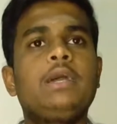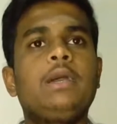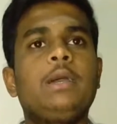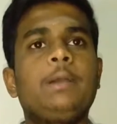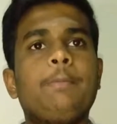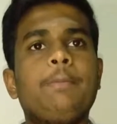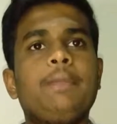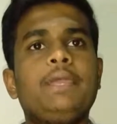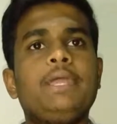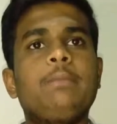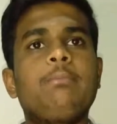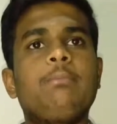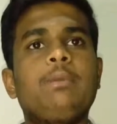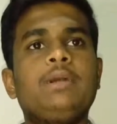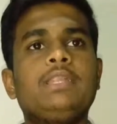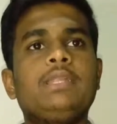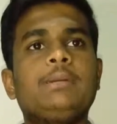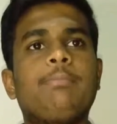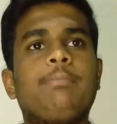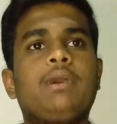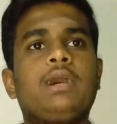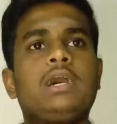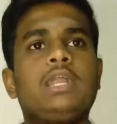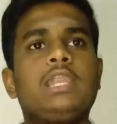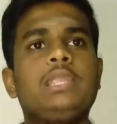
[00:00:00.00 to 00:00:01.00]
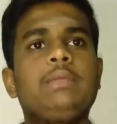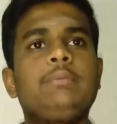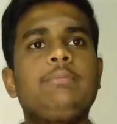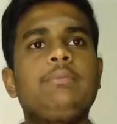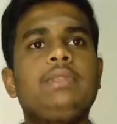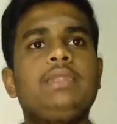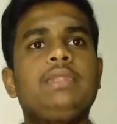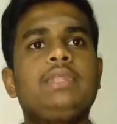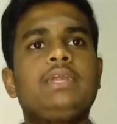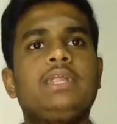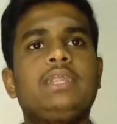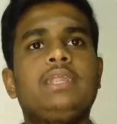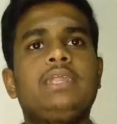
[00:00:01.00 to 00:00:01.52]
made by the
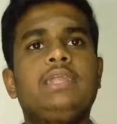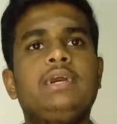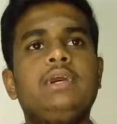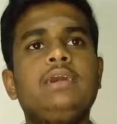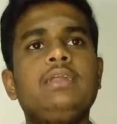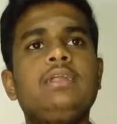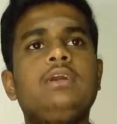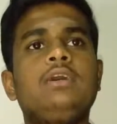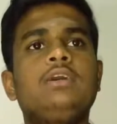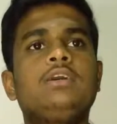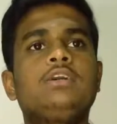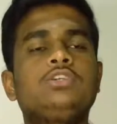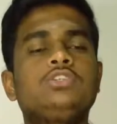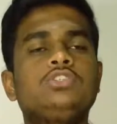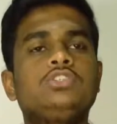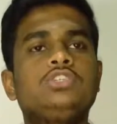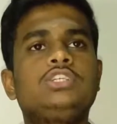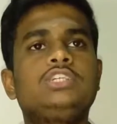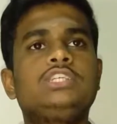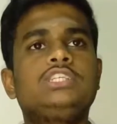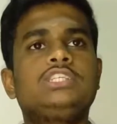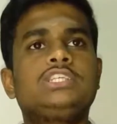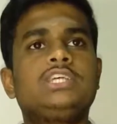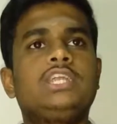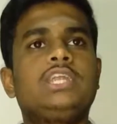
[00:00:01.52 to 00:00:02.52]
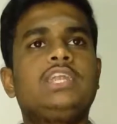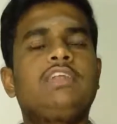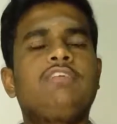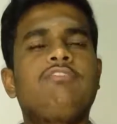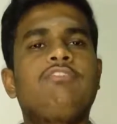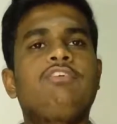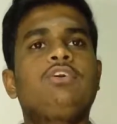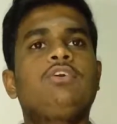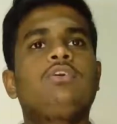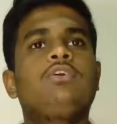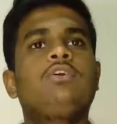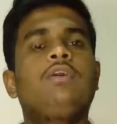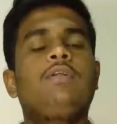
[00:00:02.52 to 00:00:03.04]
Parliament under judicial
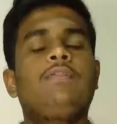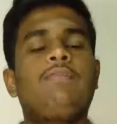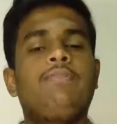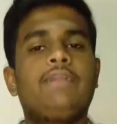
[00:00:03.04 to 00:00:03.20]
review.